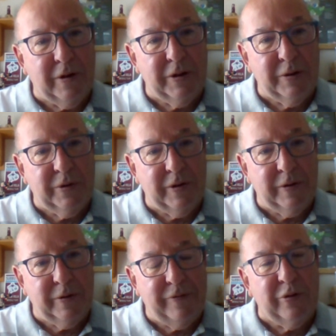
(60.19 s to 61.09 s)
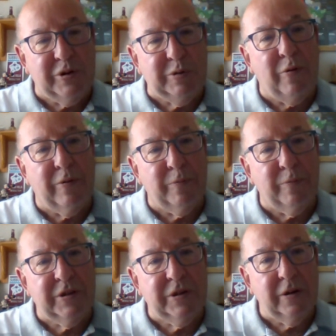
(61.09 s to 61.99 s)
Uh, the, the, first one
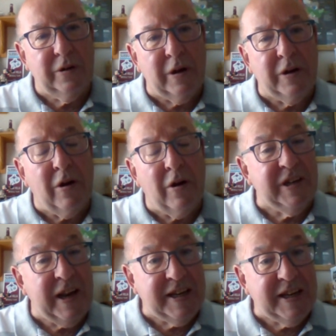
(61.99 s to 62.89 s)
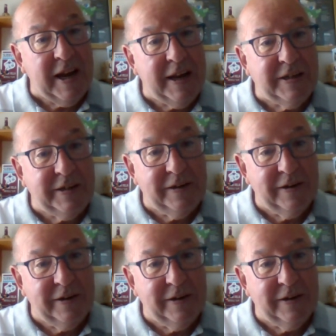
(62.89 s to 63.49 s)
was uh, 1988,